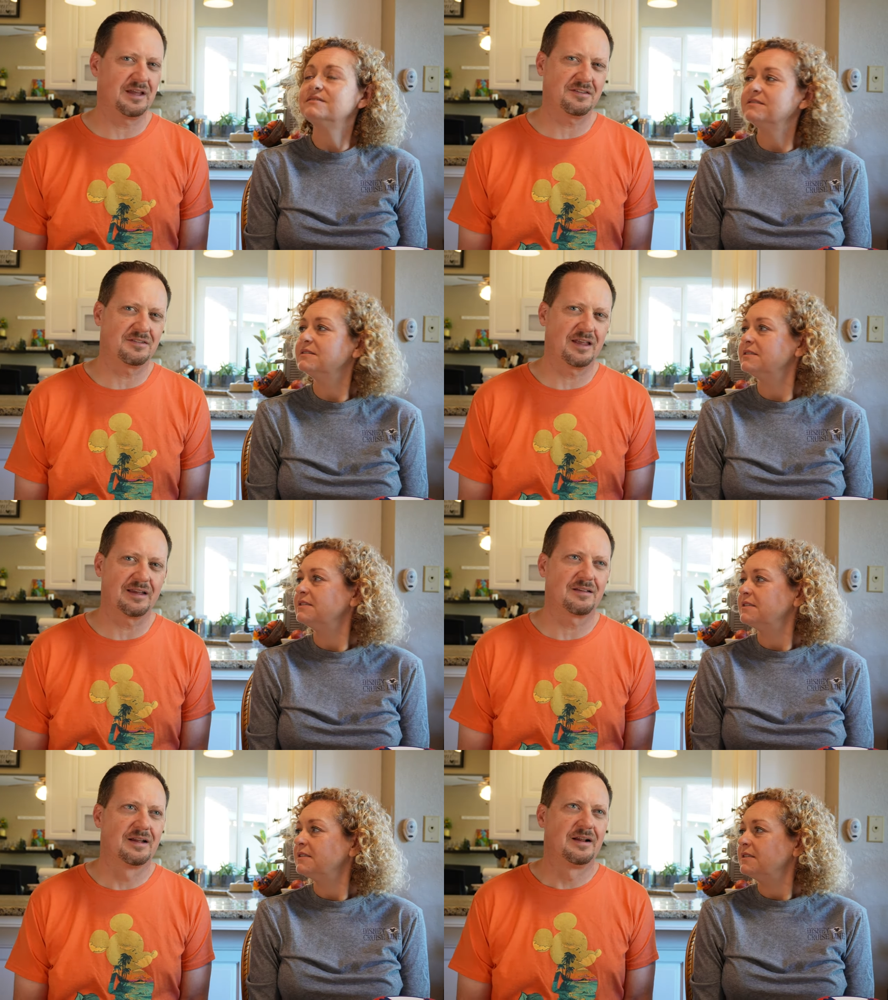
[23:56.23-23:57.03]
Speaker 1: that's
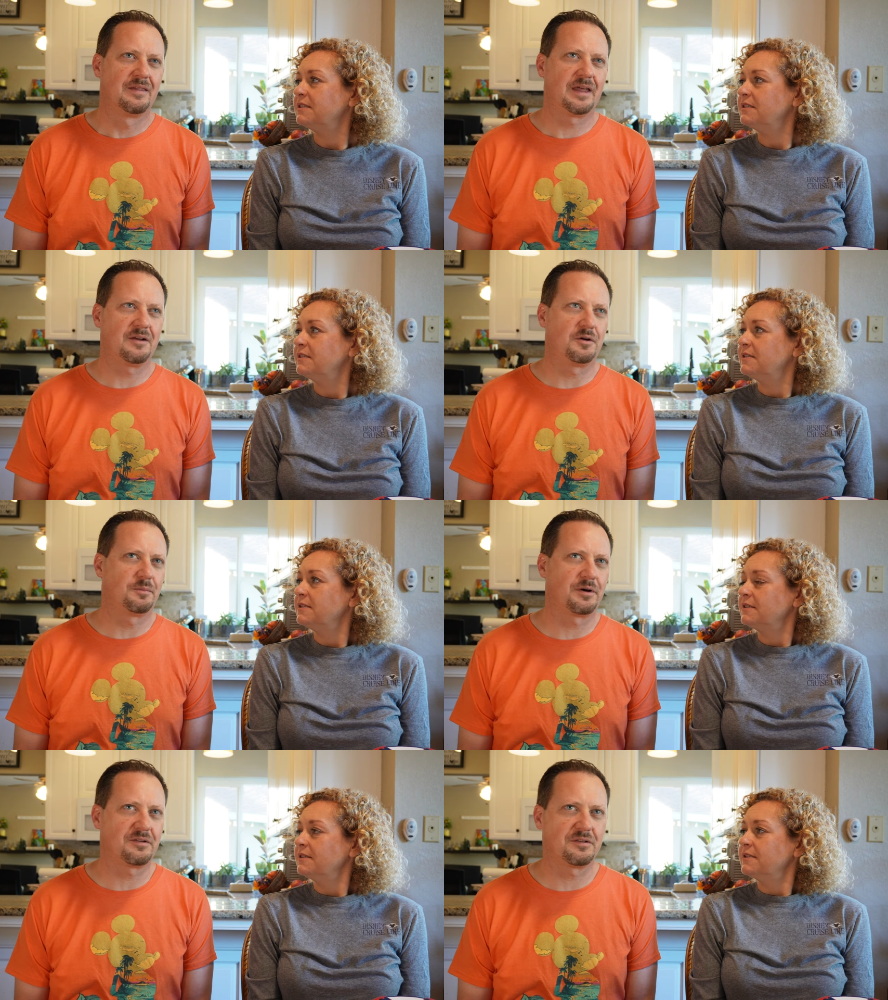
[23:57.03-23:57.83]
like, that
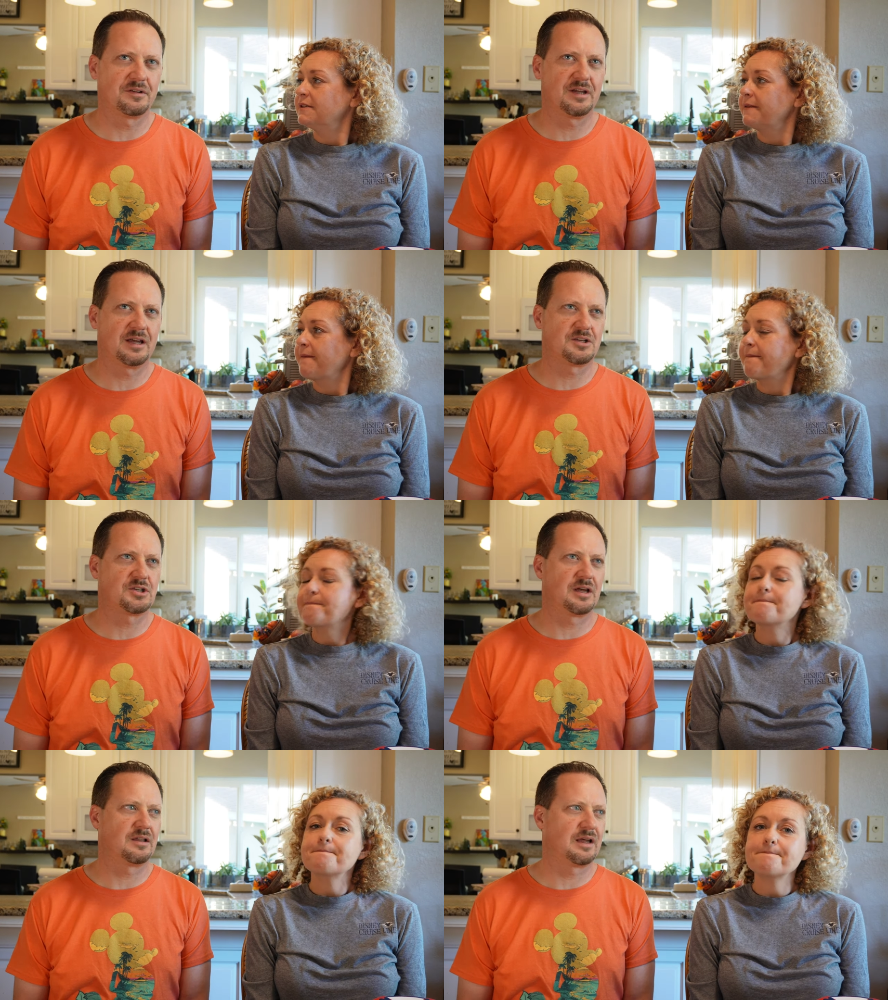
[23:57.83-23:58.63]
whole personal
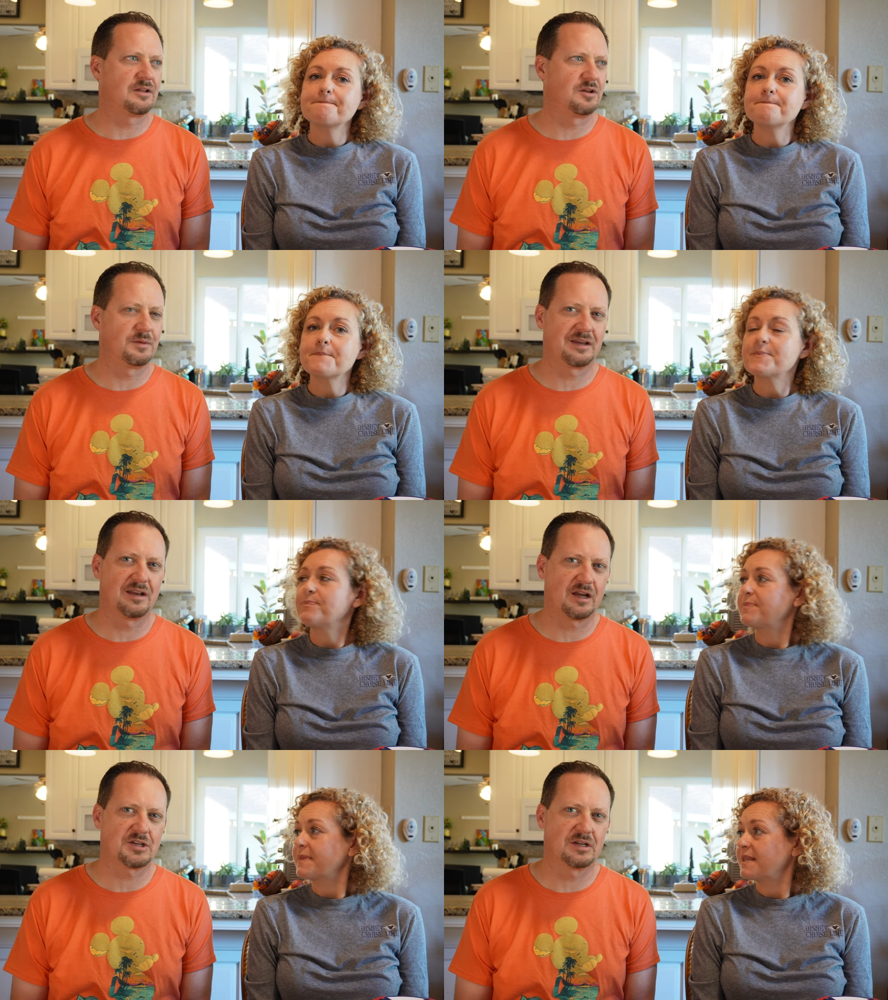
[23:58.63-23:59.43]
touch, uh, that human
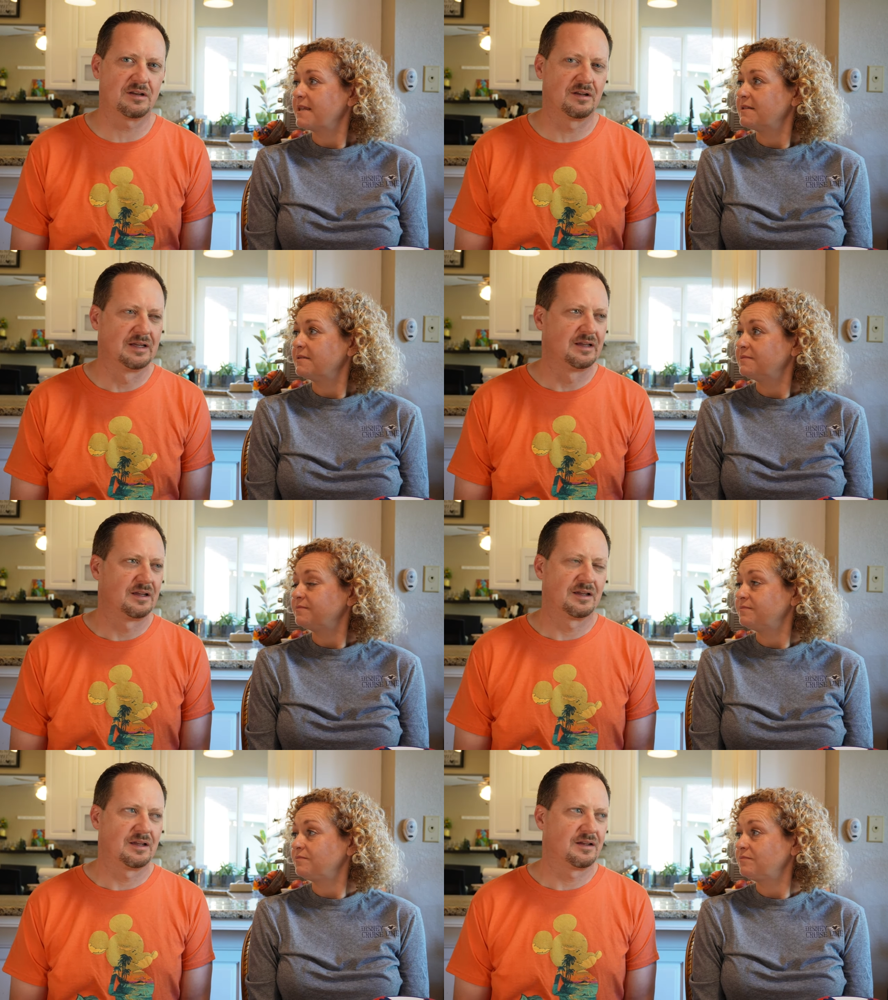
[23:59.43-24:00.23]
connection
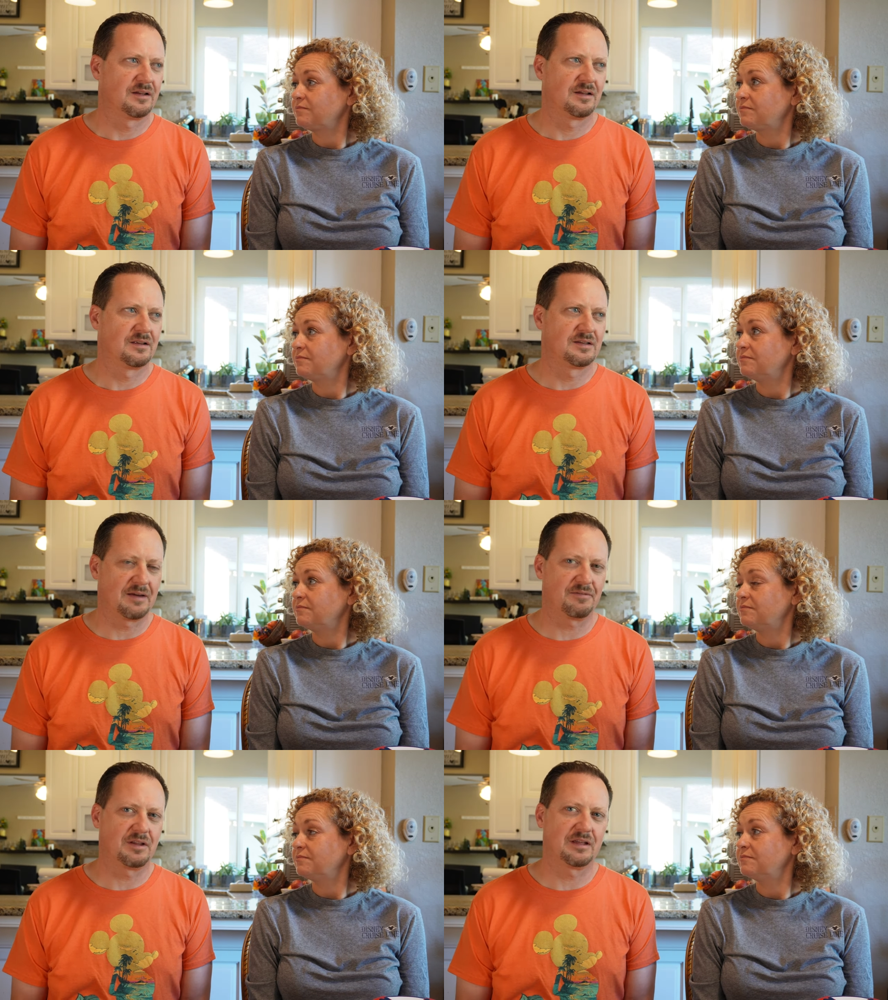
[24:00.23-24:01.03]

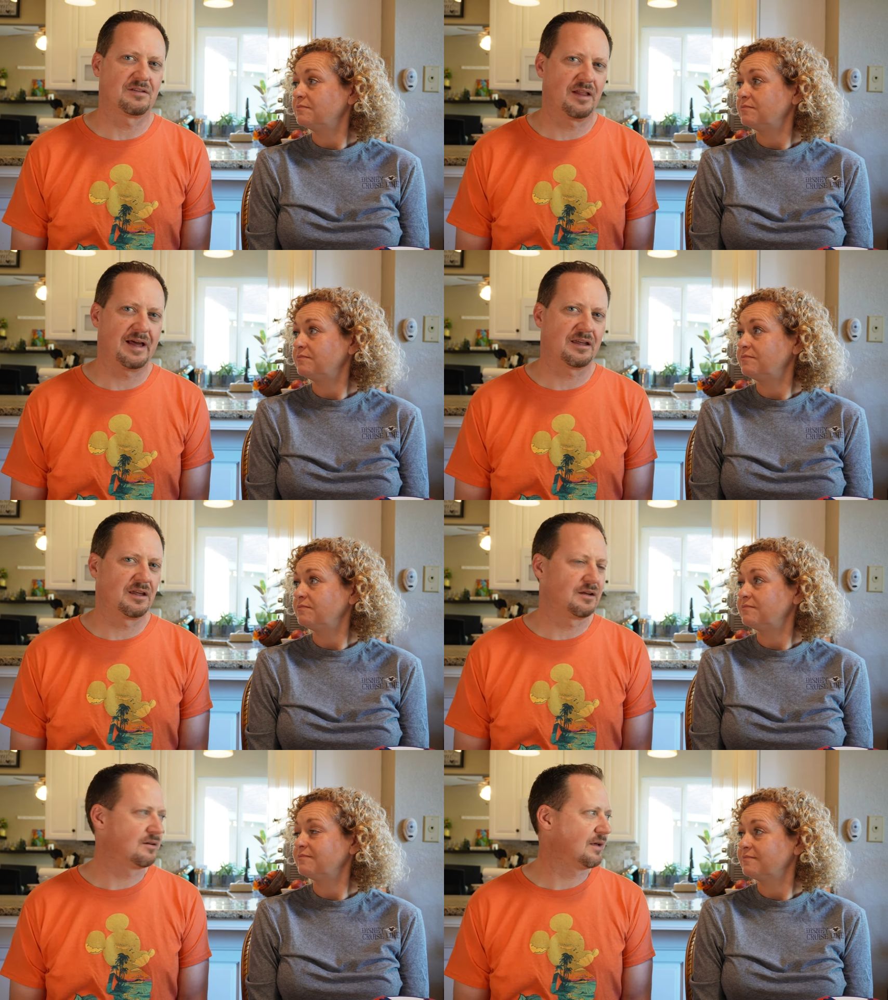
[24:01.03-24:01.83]
definitely is lacking